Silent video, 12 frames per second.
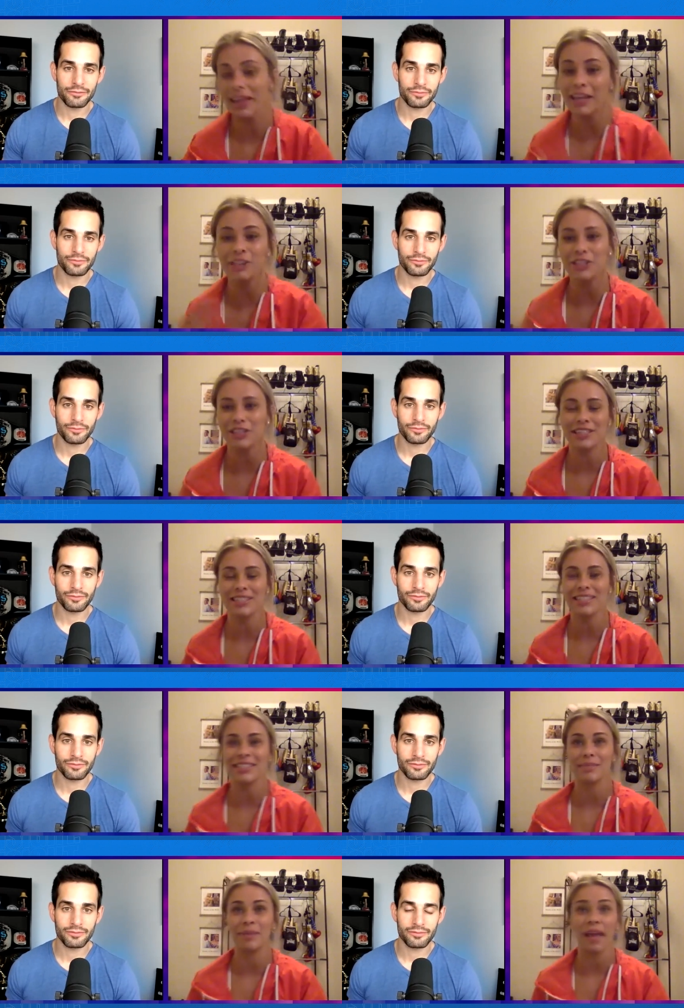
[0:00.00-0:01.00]
Speaker 1: each
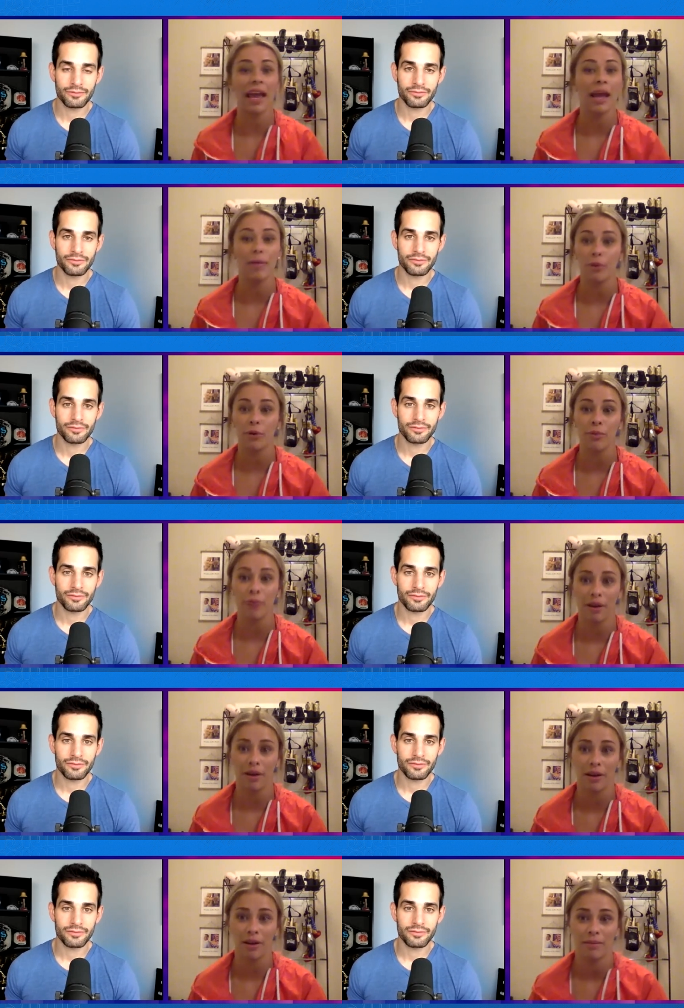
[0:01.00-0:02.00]
instance, I'm like, hey, I broke my
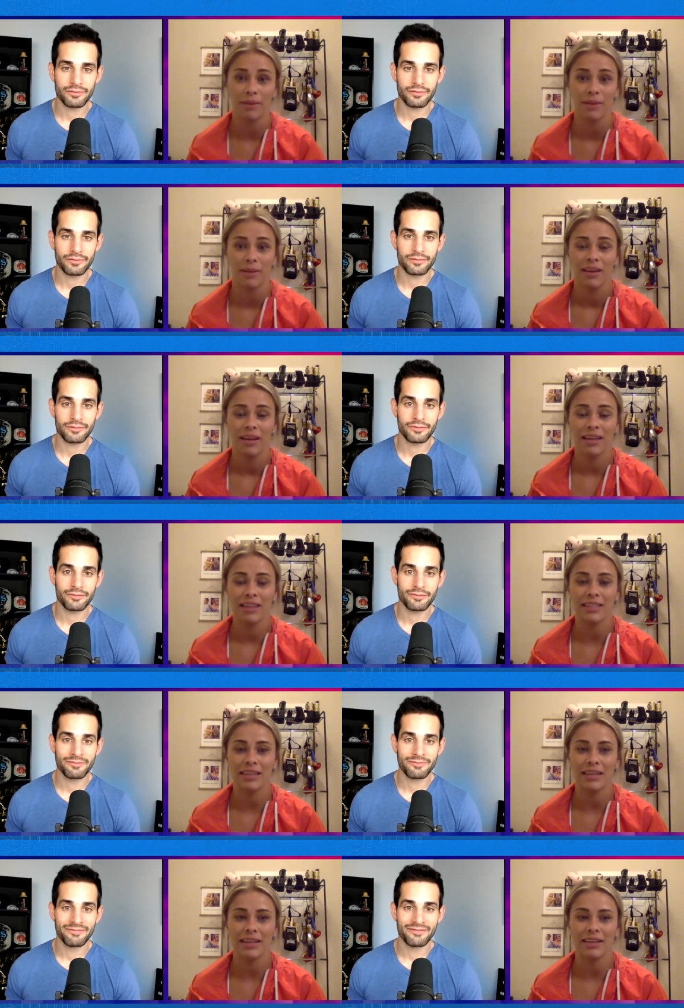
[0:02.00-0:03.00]
arm. And he's
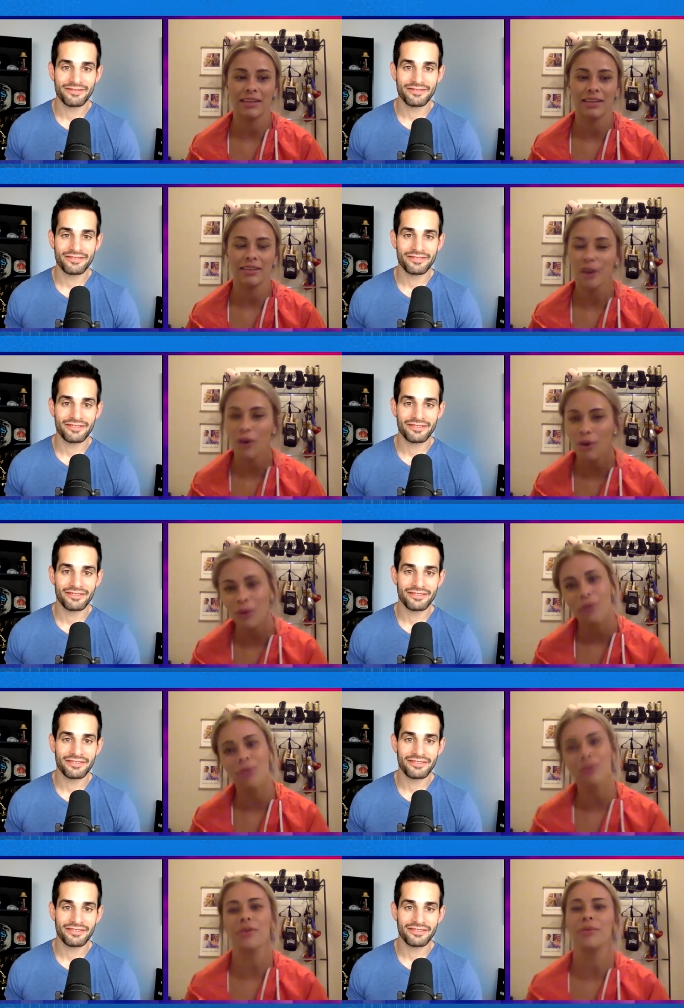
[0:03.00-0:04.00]
like,
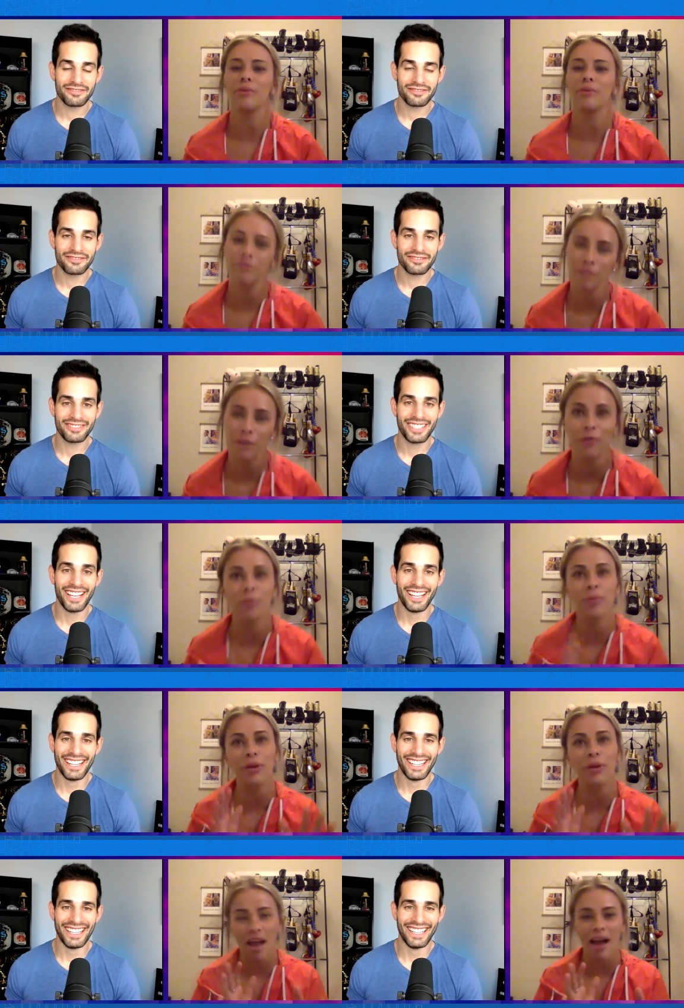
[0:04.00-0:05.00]
no, you would
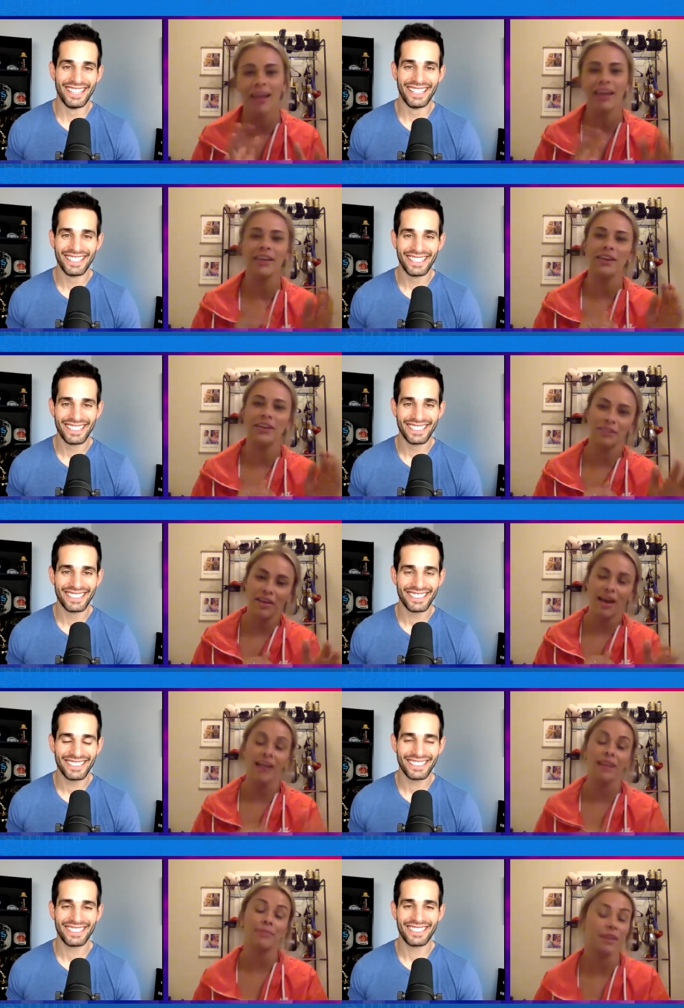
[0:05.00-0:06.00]
be crying. You're
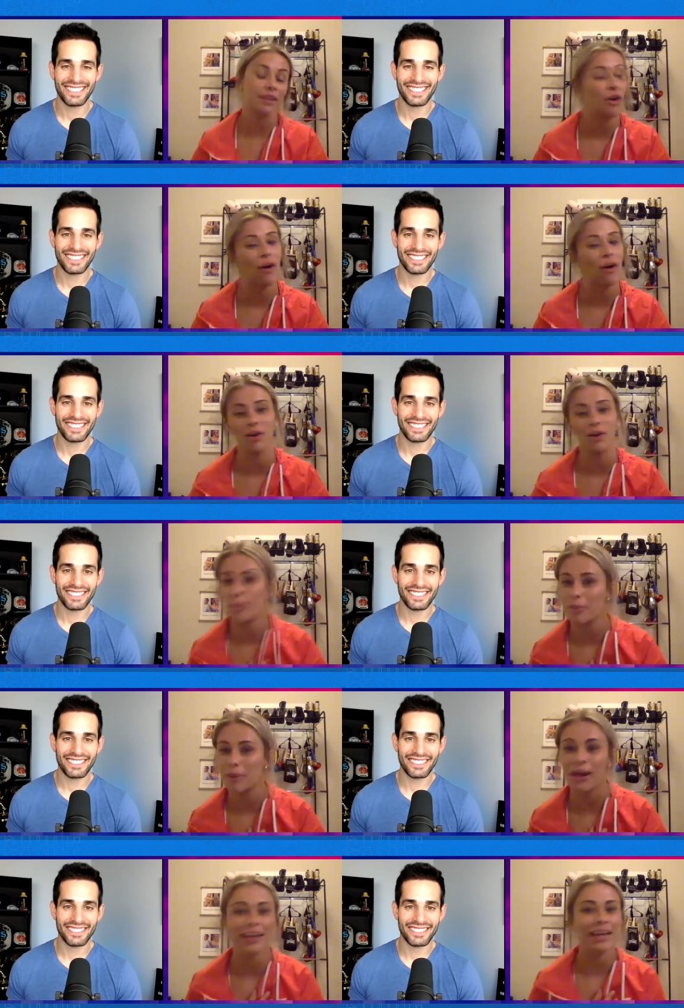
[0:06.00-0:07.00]
fine. I'm like, no, I know my
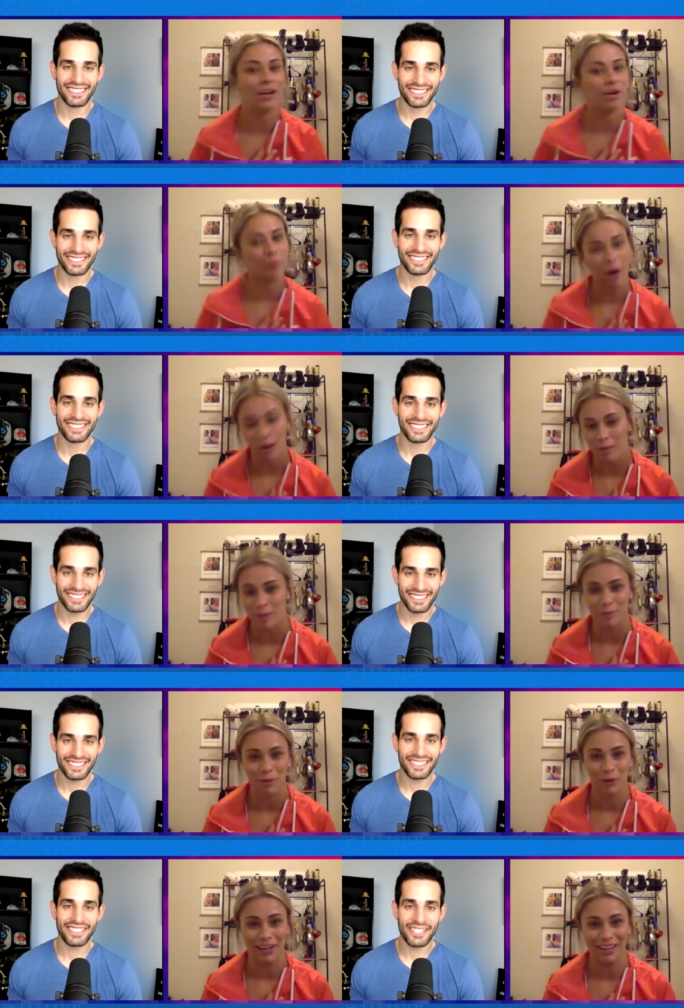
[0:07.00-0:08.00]
body. I know my arm is
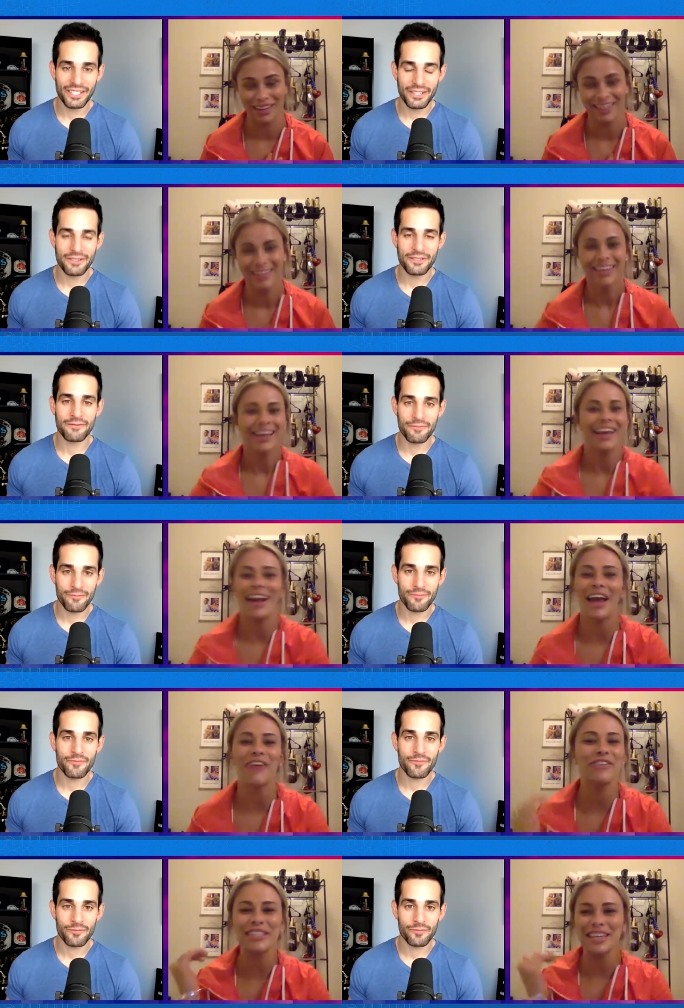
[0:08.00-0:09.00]
broken. And
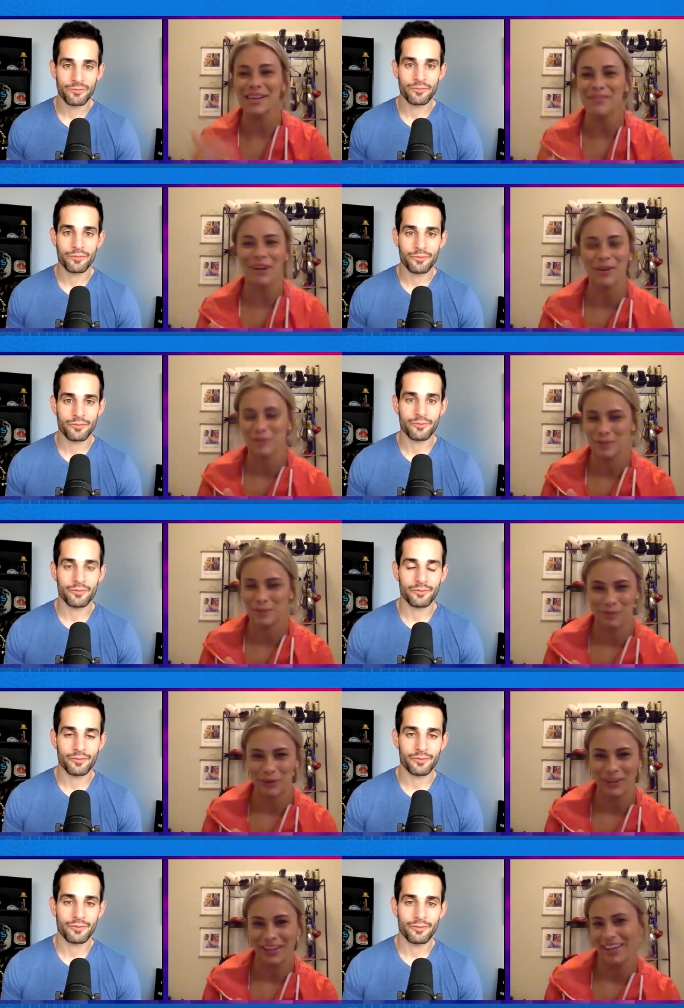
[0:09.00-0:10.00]
every time my arm's been
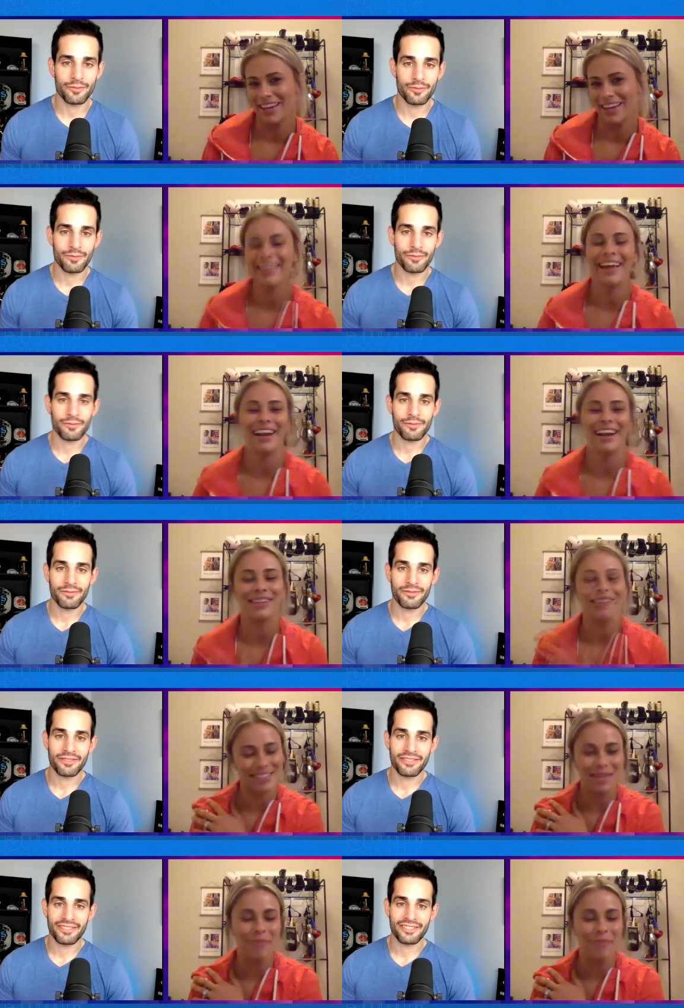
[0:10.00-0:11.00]
broken. And then I
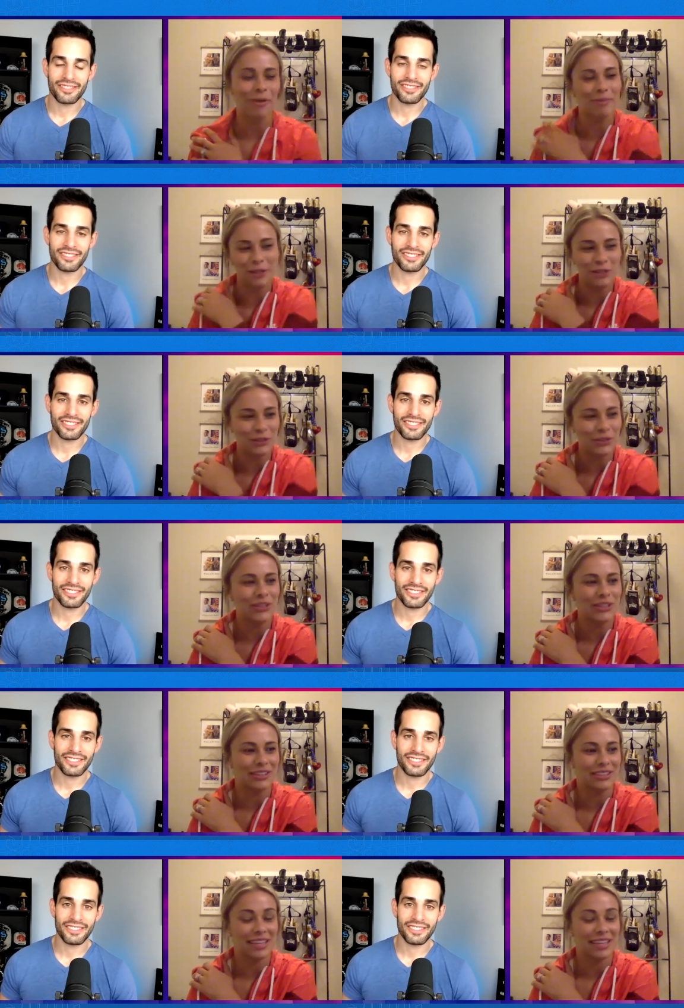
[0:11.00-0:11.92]
separated my shoulder, and I was